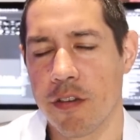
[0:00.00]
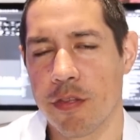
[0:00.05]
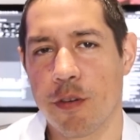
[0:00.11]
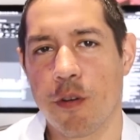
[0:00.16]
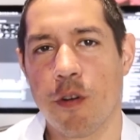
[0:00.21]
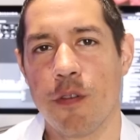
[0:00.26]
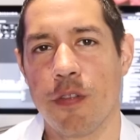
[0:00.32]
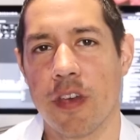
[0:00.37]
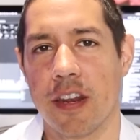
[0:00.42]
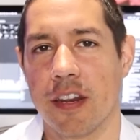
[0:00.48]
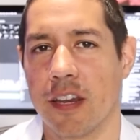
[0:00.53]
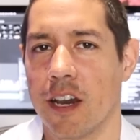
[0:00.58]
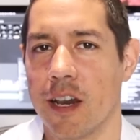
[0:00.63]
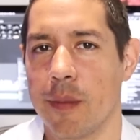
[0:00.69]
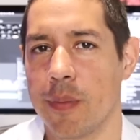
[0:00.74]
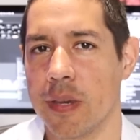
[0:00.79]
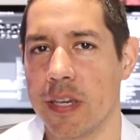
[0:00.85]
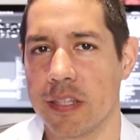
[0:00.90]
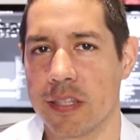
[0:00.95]
throw that
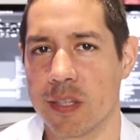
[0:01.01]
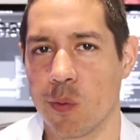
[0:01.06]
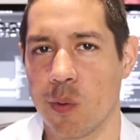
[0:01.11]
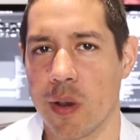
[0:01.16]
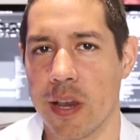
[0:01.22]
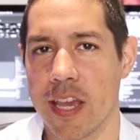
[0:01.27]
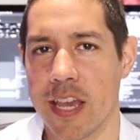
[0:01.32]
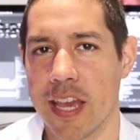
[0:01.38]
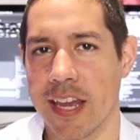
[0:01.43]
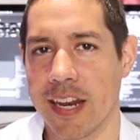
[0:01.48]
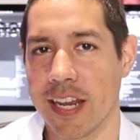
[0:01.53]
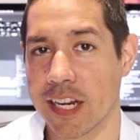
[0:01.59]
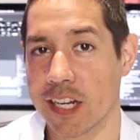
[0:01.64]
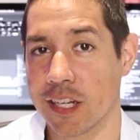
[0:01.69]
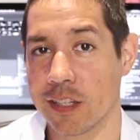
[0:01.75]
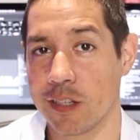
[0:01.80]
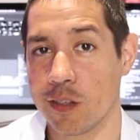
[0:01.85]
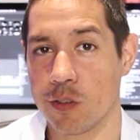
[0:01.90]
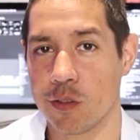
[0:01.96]
eyepiece away and
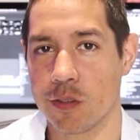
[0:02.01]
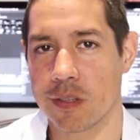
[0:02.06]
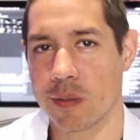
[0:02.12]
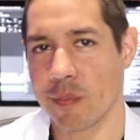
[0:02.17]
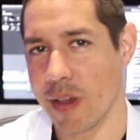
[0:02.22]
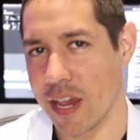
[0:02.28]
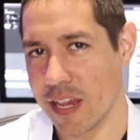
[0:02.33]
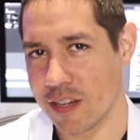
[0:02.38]
actually do some